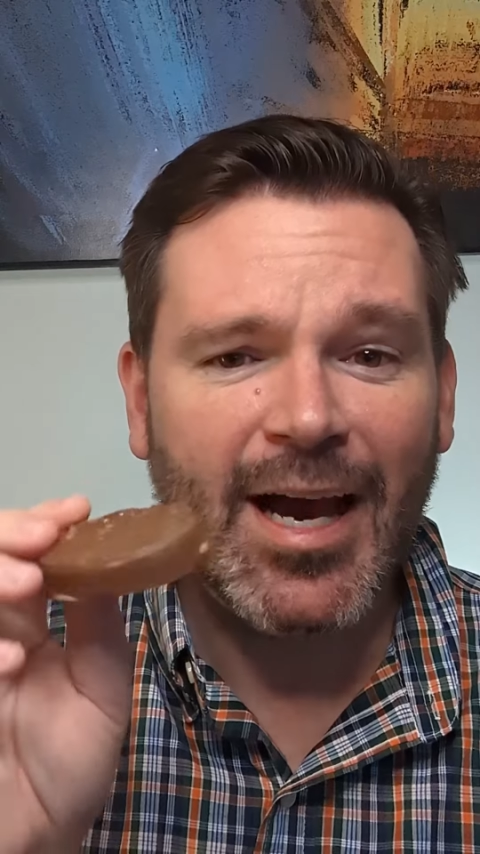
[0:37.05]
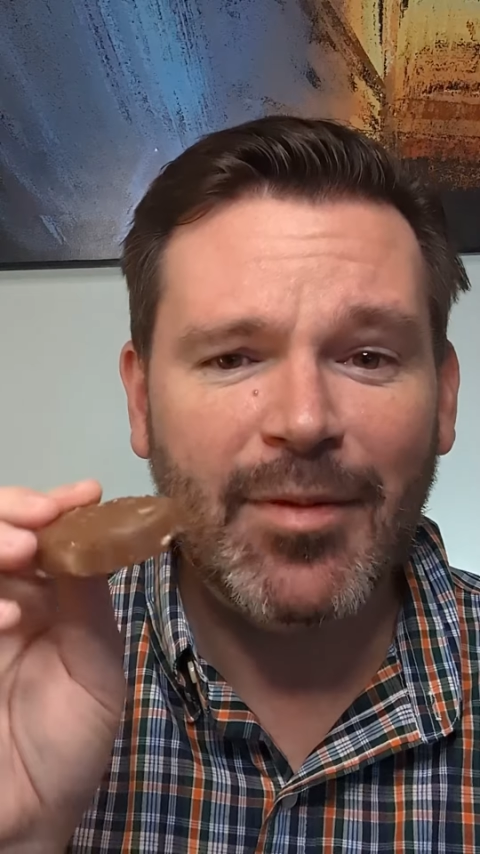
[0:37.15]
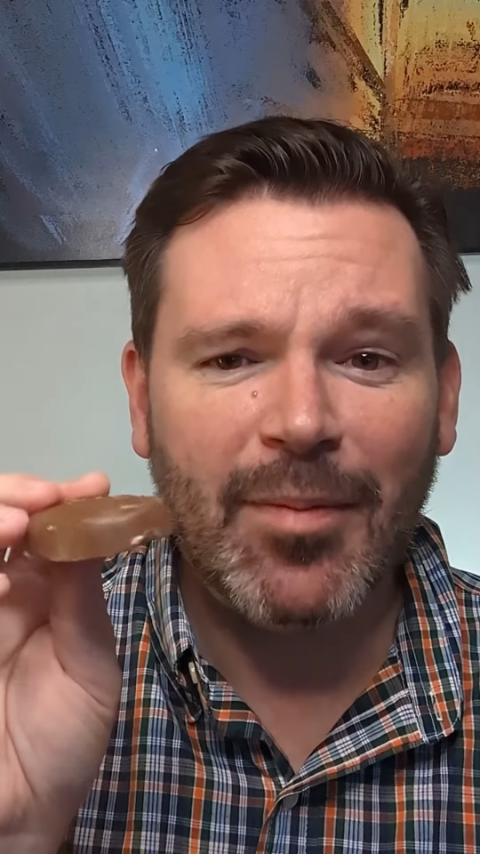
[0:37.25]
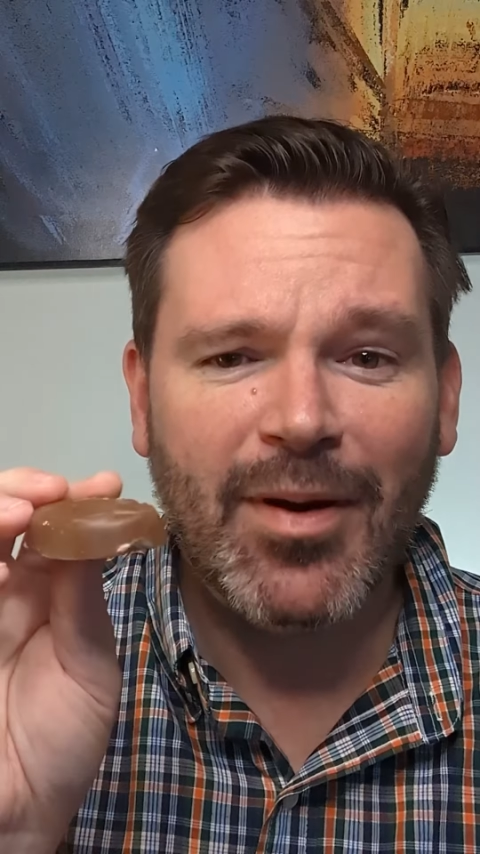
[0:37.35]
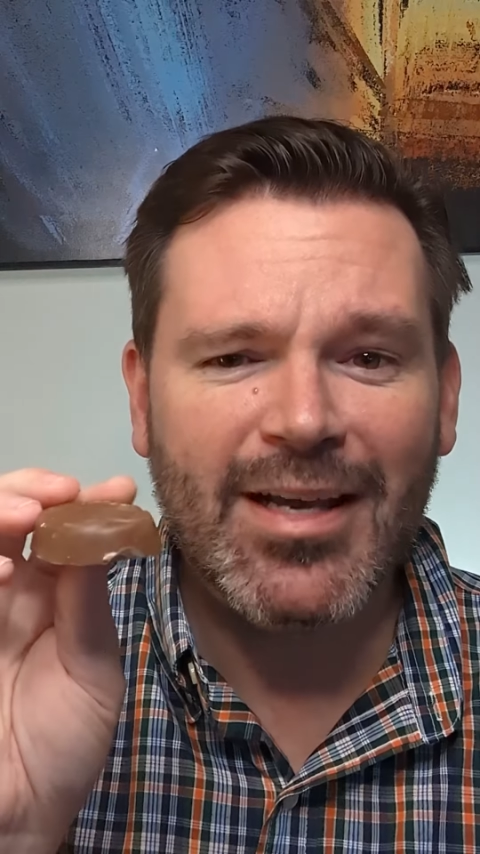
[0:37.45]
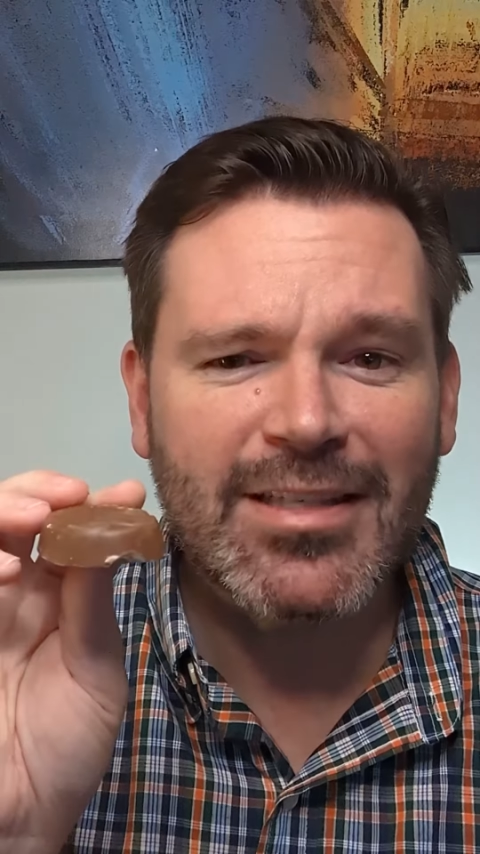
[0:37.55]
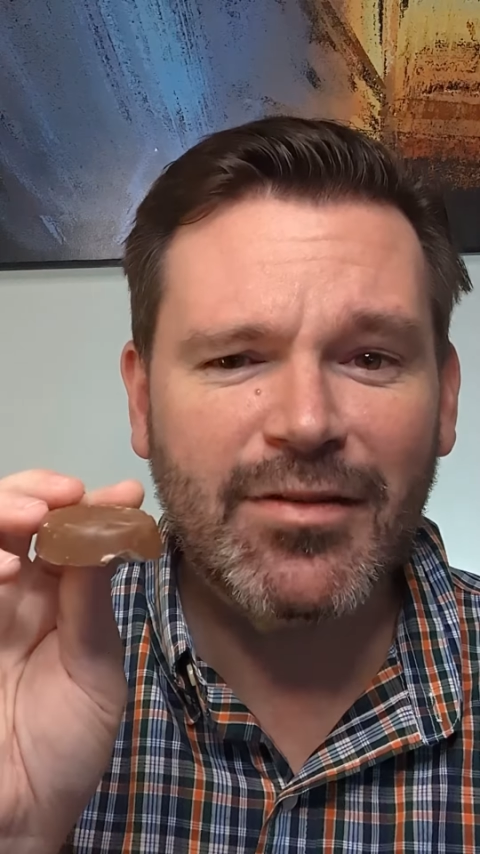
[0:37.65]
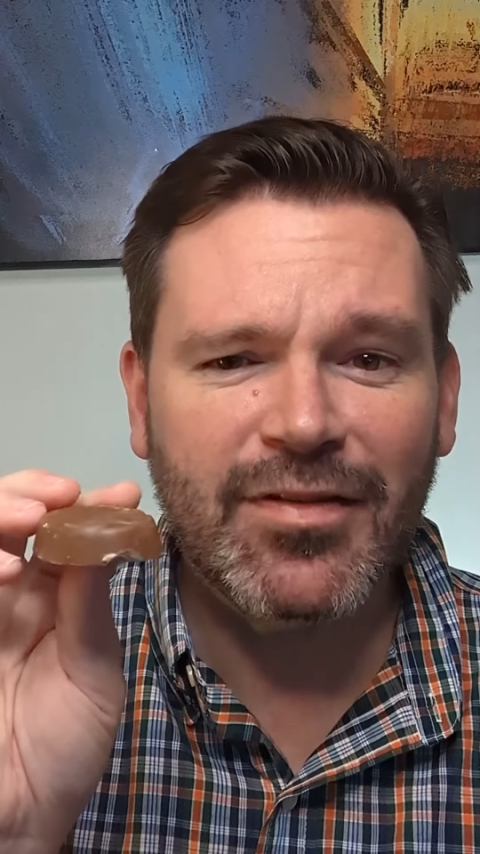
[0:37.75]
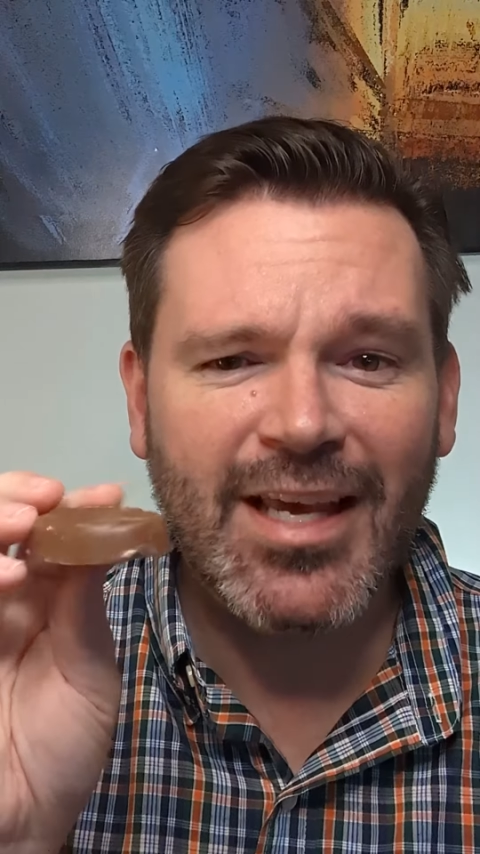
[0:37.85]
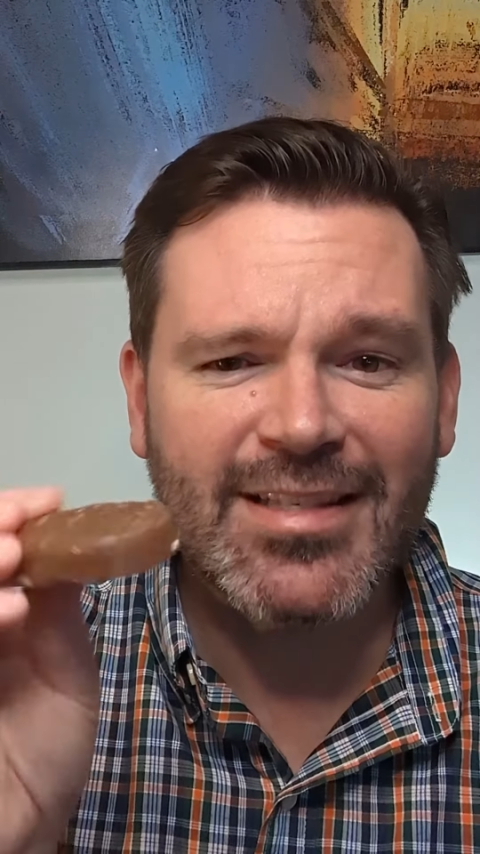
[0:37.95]
I'm not
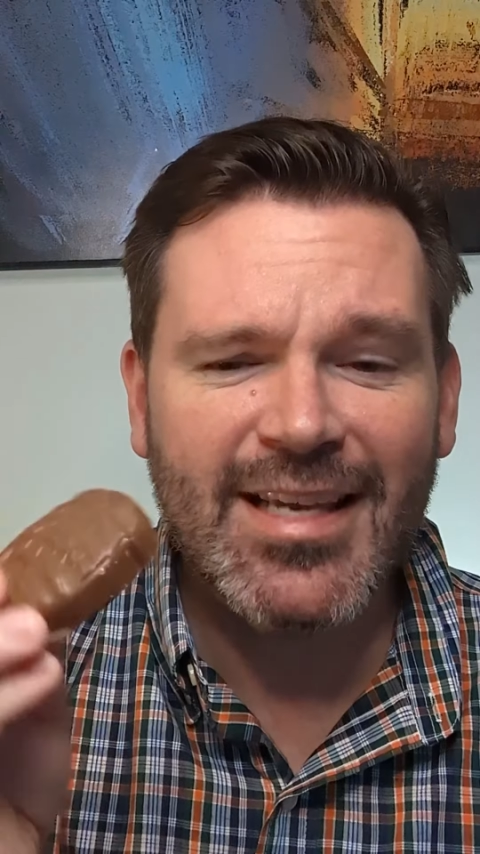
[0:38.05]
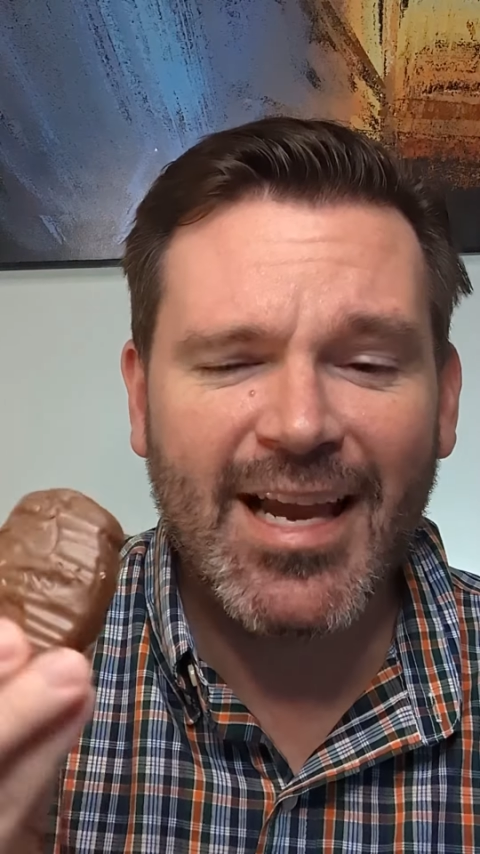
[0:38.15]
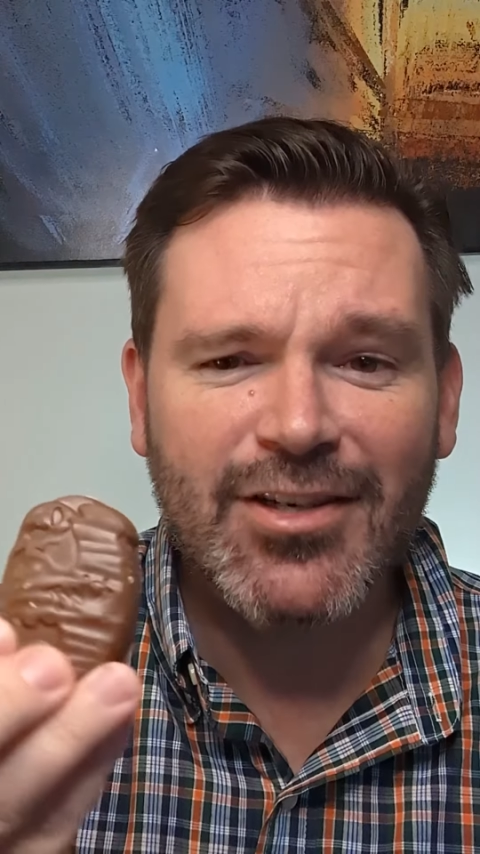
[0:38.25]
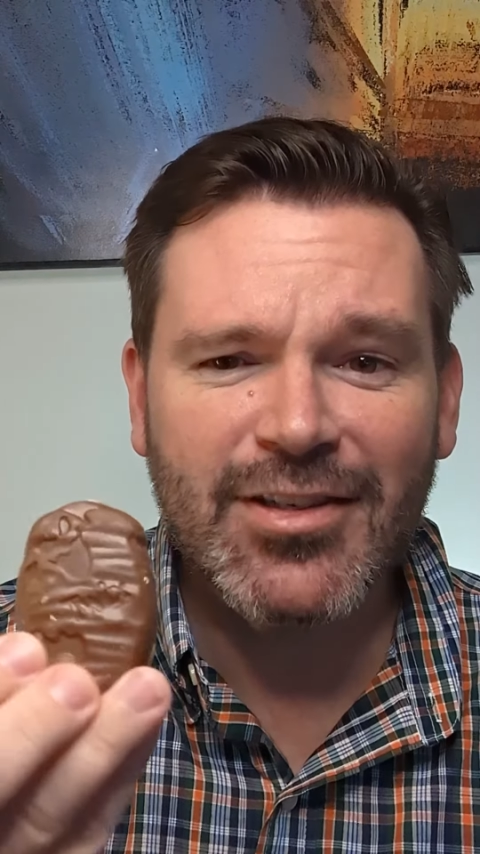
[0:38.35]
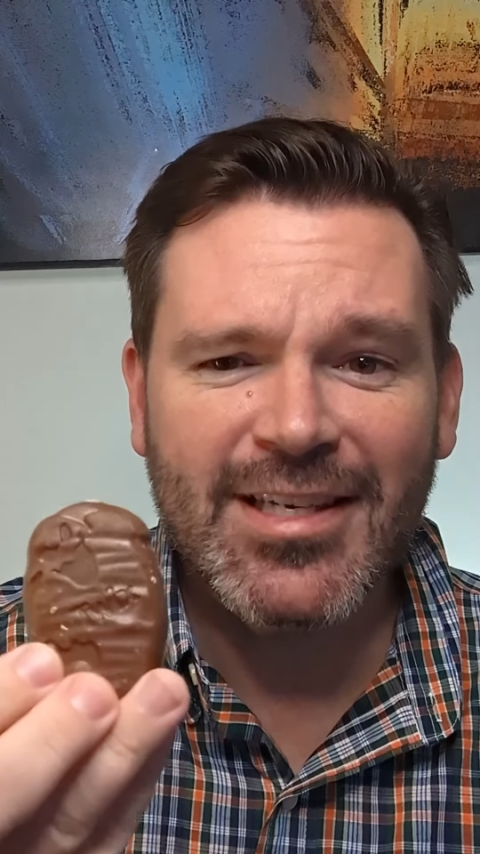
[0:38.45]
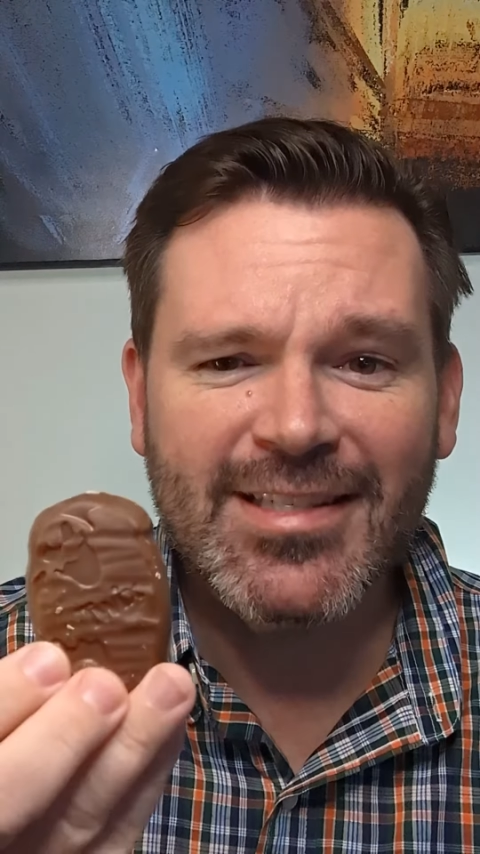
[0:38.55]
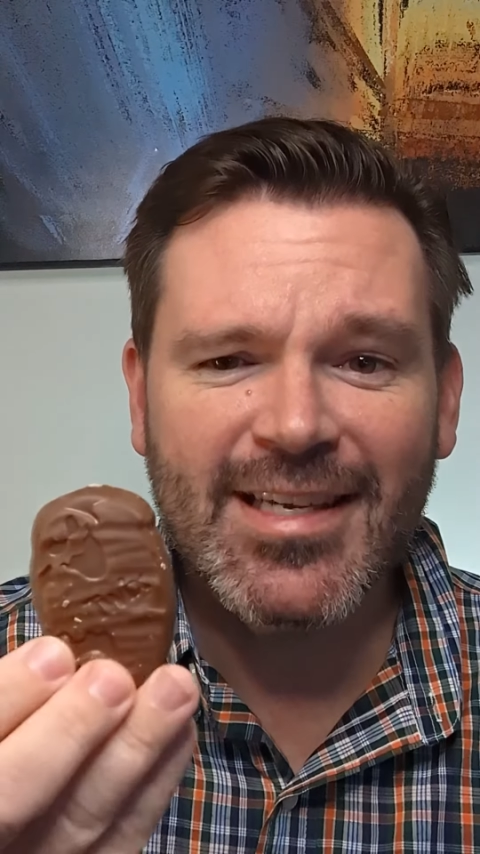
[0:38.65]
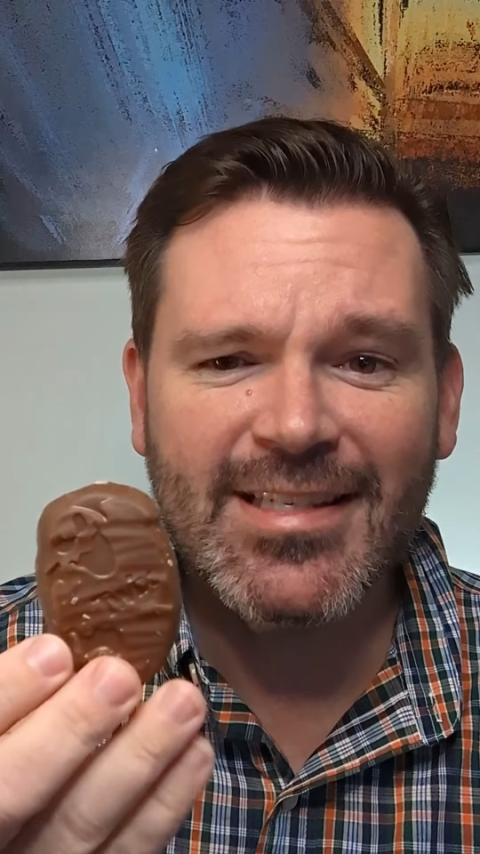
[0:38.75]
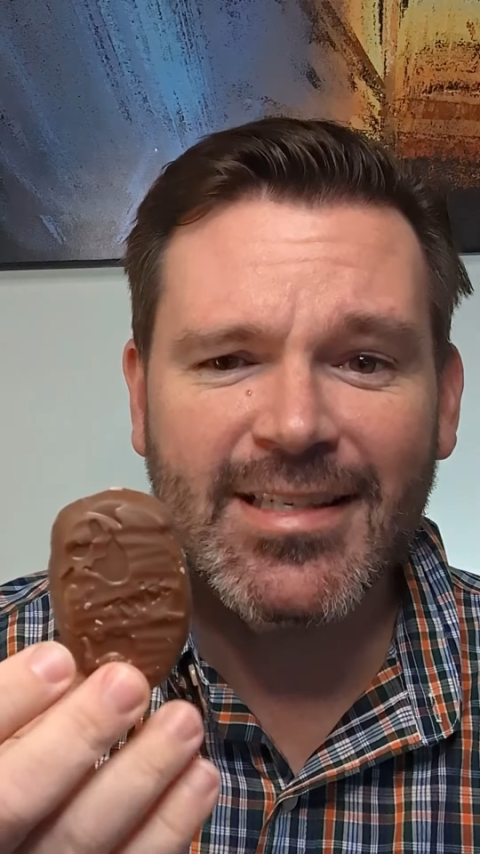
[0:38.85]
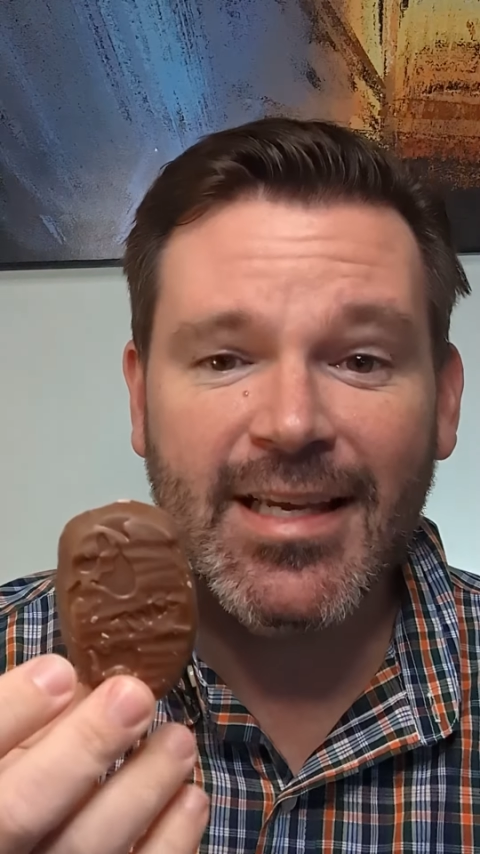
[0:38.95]
positive if that actually
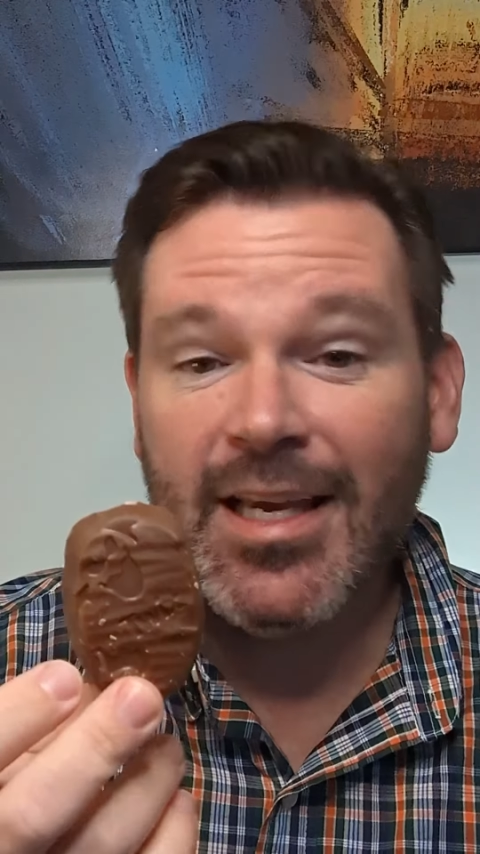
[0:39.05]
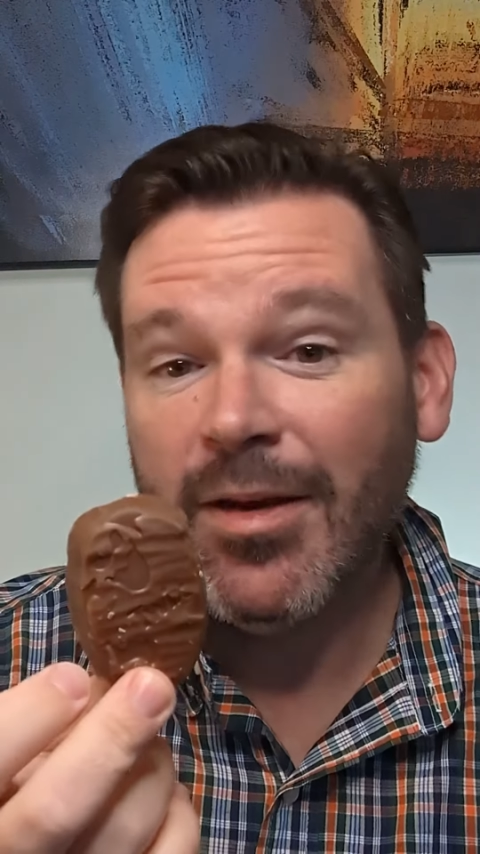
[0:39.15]
exists.